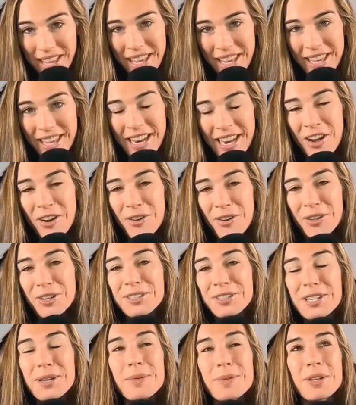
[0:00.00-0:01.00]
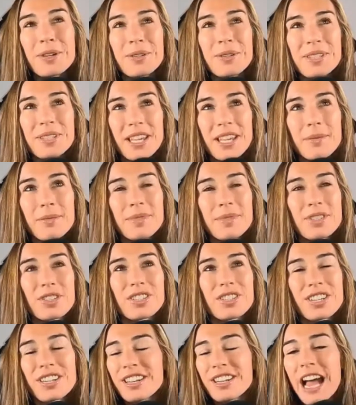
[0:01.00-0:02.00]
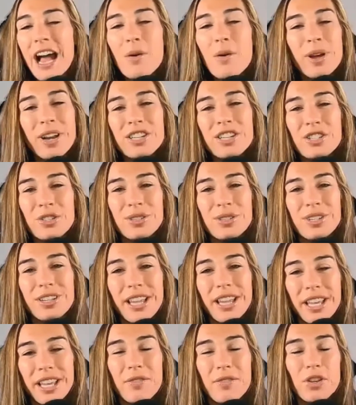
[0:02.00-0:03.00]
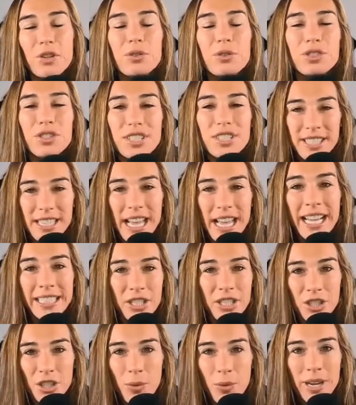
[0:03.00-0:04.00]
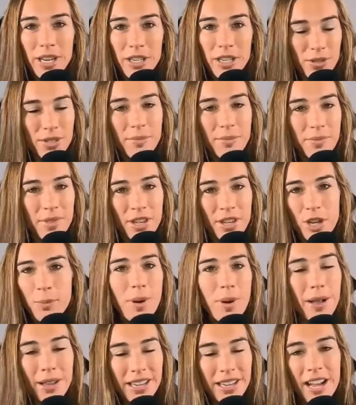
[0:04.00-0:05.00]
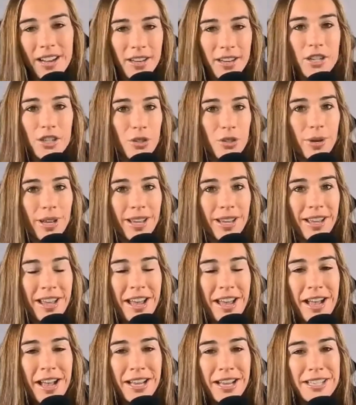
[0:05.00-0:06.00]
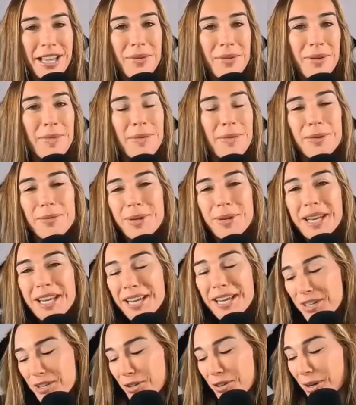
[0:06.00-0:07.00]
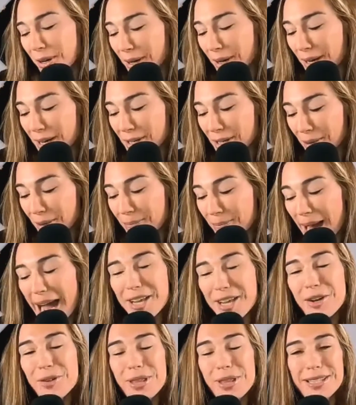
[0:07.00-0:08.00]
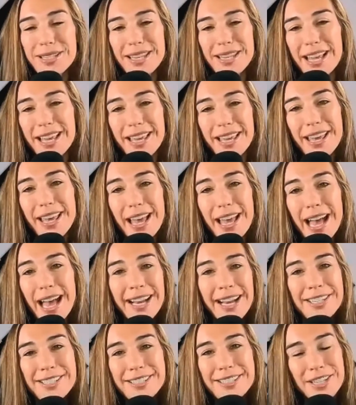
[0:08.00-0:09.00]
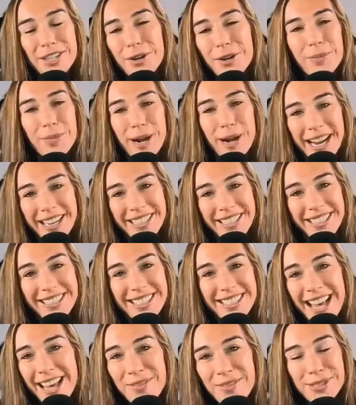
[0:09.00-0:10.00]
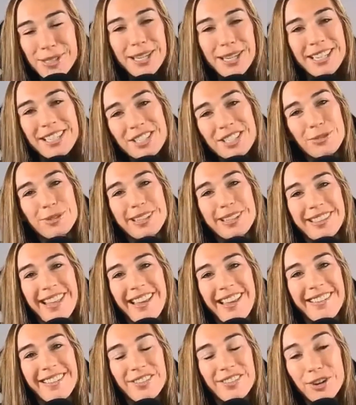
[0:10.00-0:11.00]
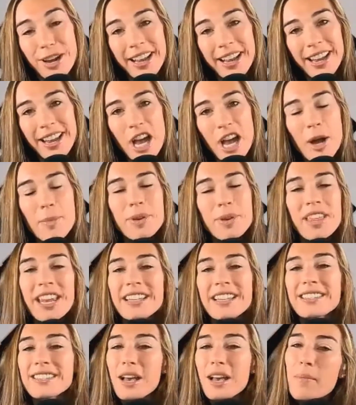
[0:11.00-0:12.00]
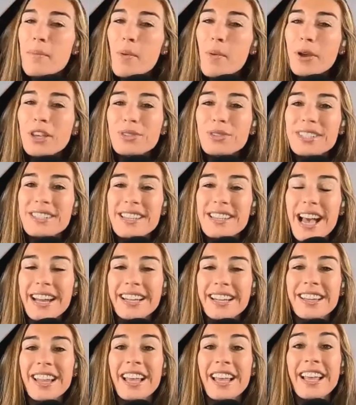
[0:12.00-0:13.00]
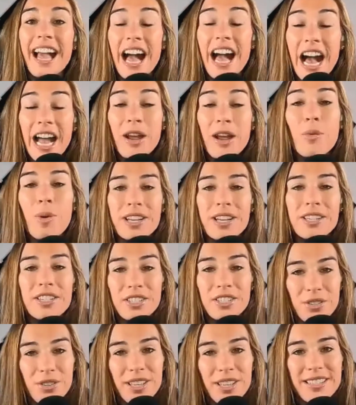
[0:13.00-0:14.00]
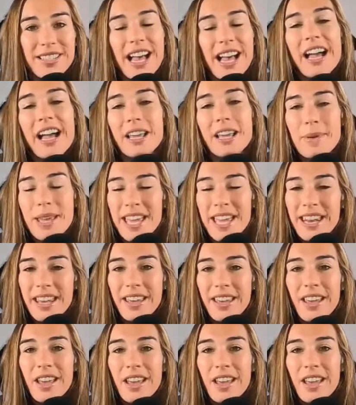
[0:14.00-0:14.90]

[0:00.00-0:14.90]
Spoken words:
Now you're someone who seems to not want to do, like if you decide that you don't want to do something, you're probably not going to do it. Because I remember reading in your bio that's like, I just didn't go to practice. I wasn't into it then, right? But then at some point you decided like, I want to do this. I am in it.